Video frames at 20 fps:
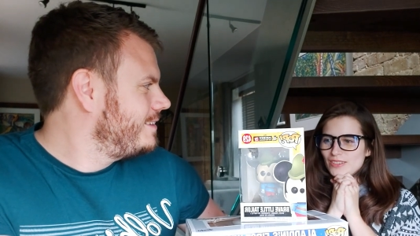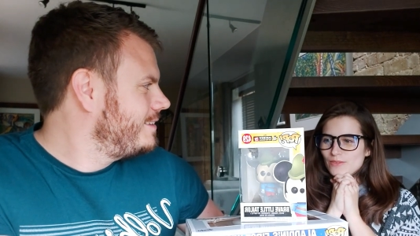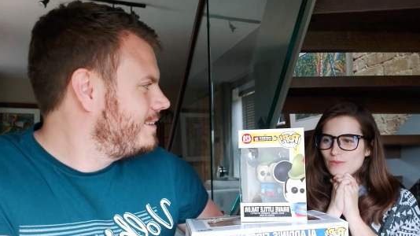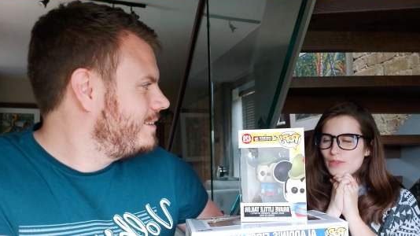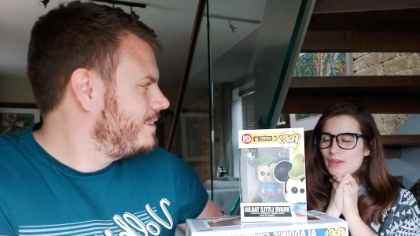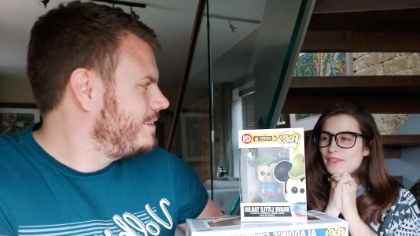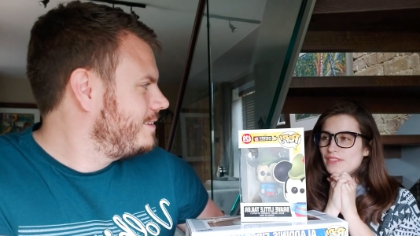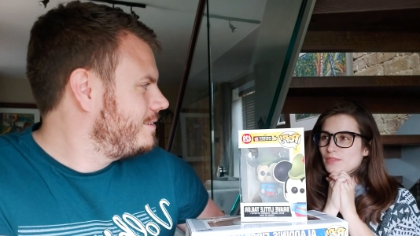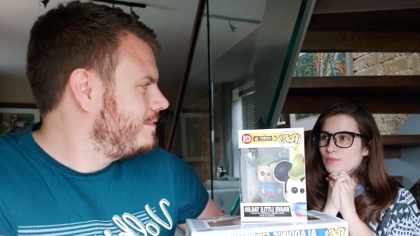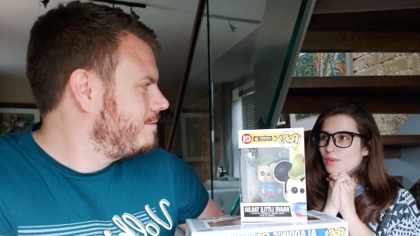
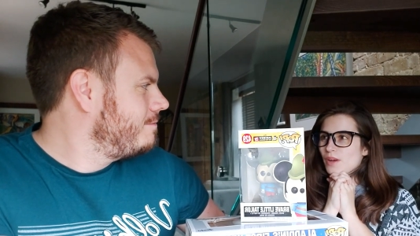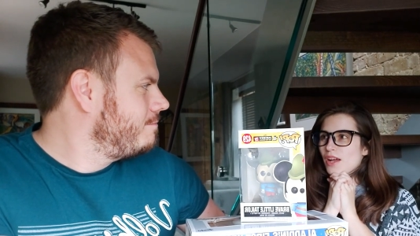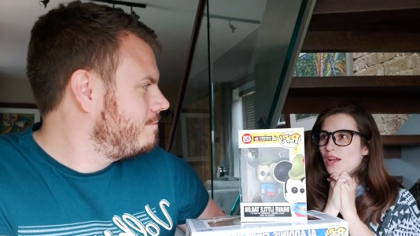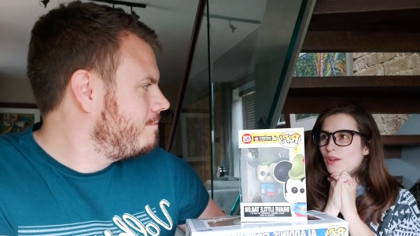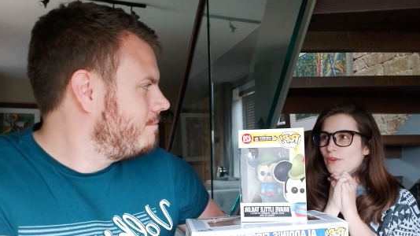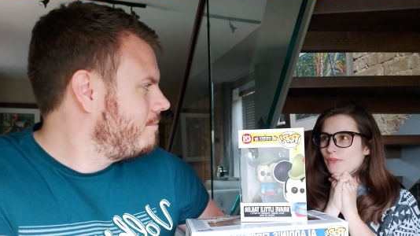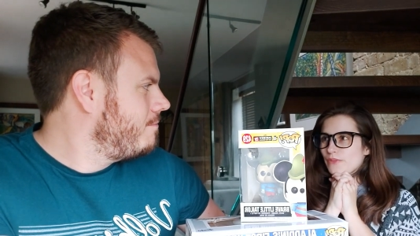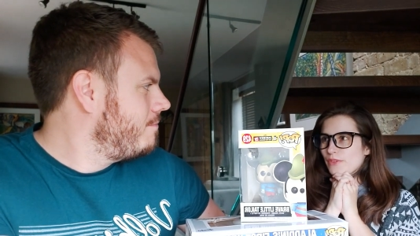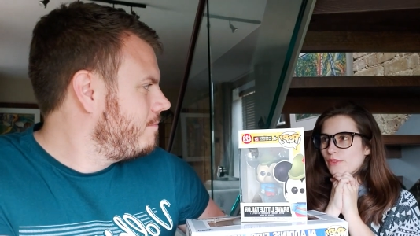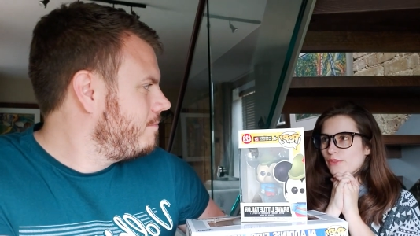Speaker 1: whether it's
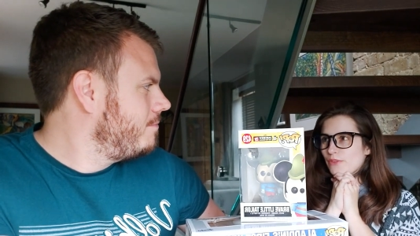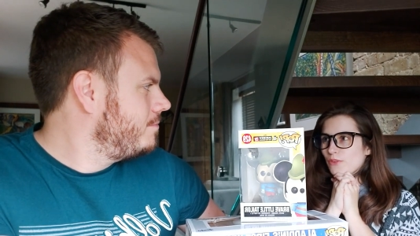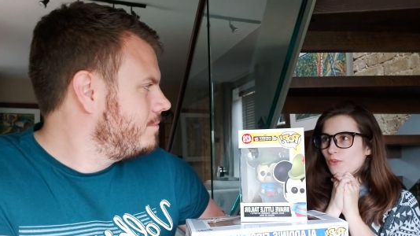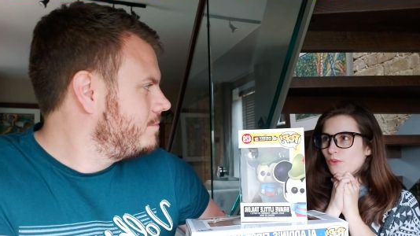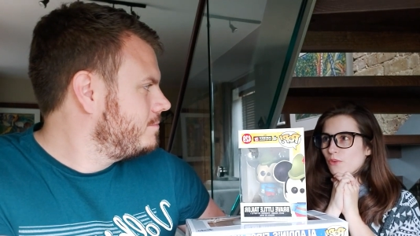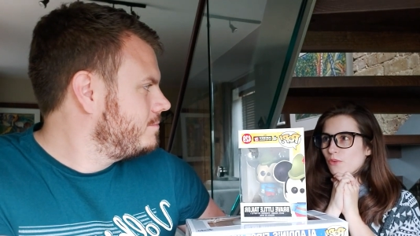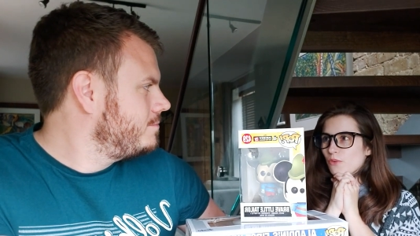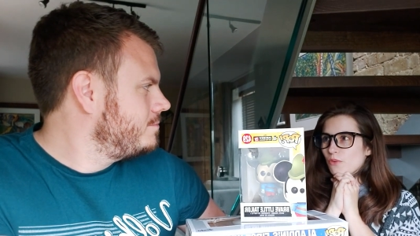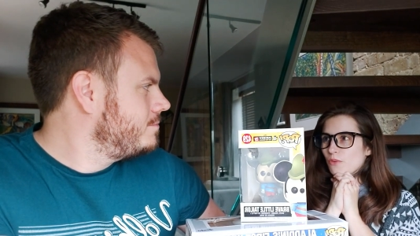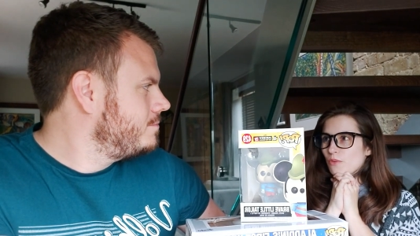worth the
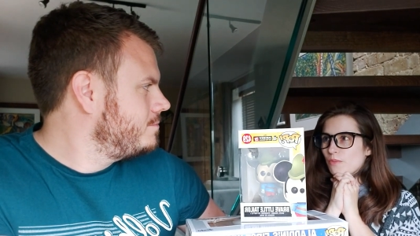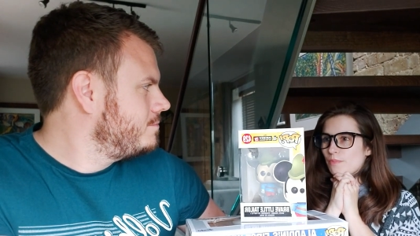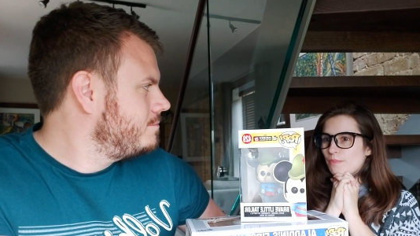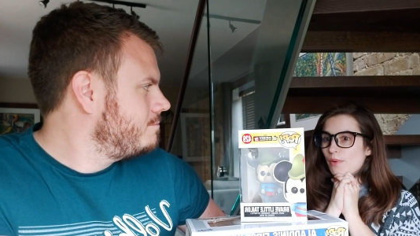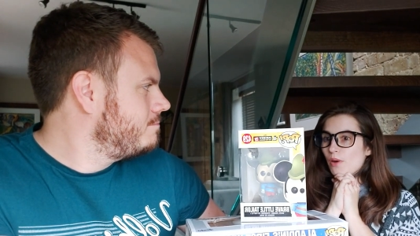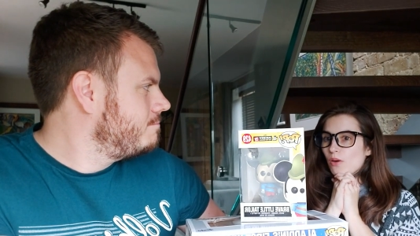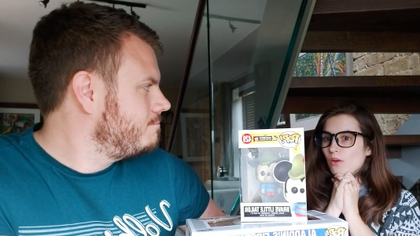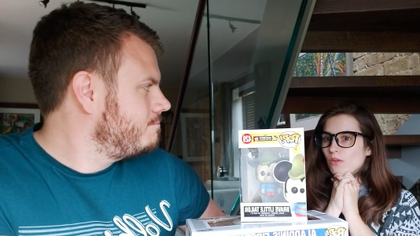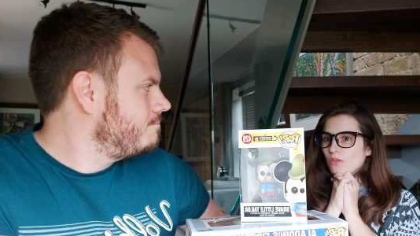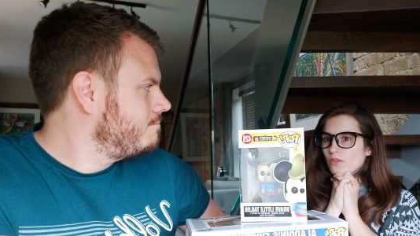full
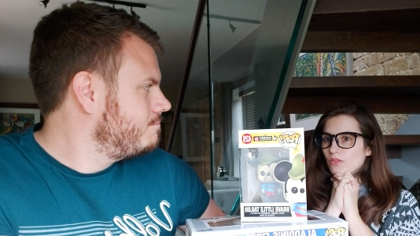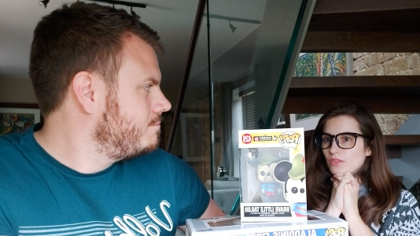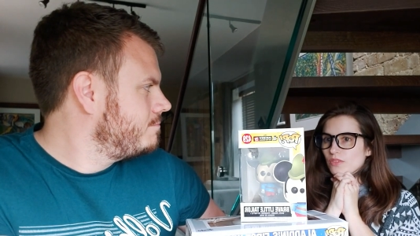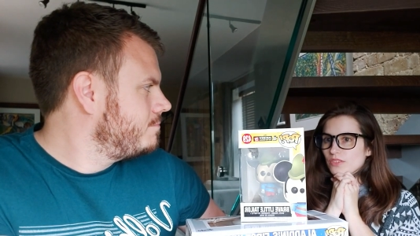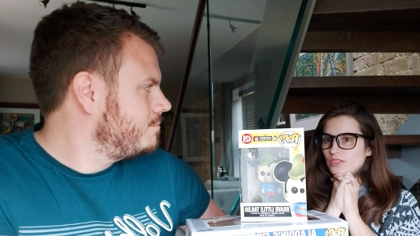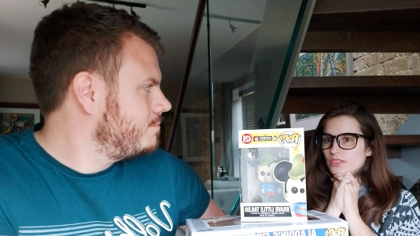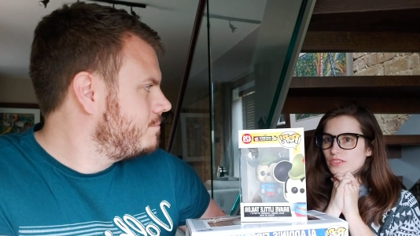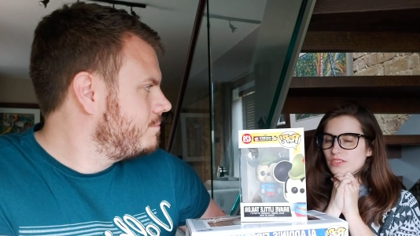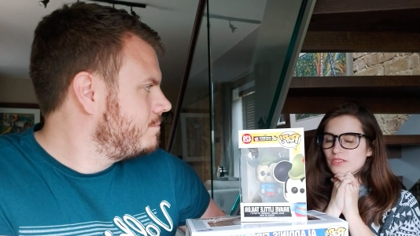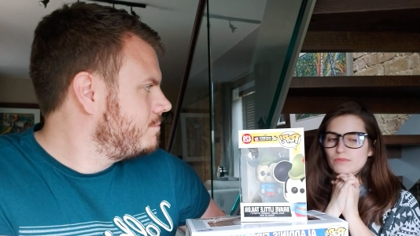
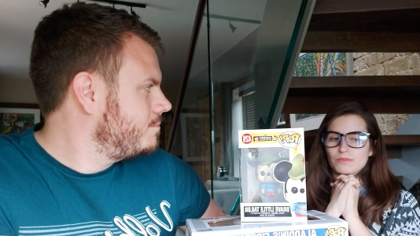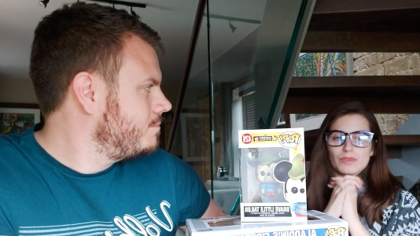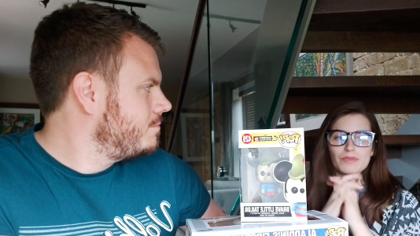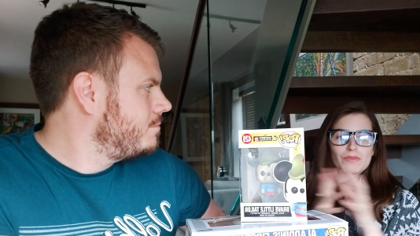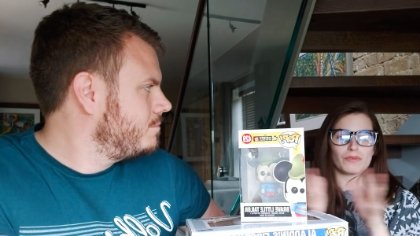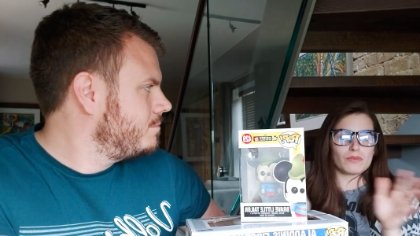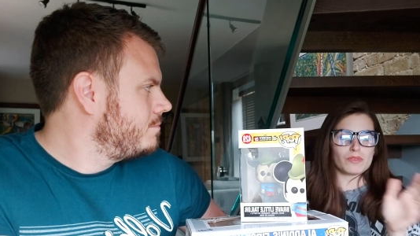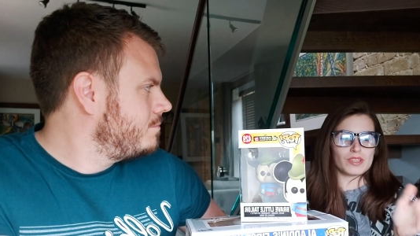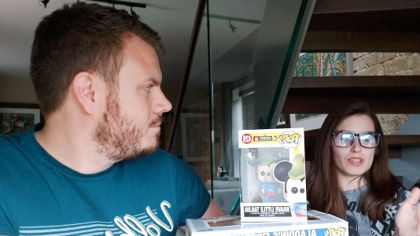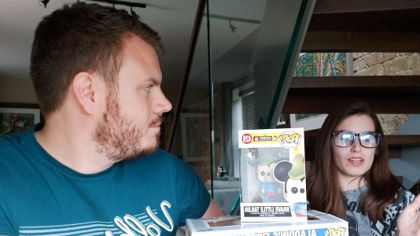box with
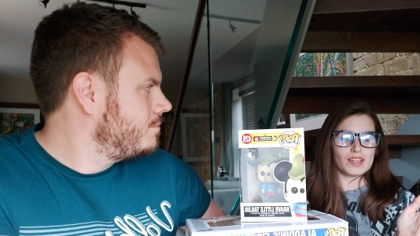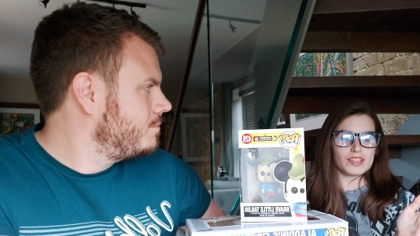all the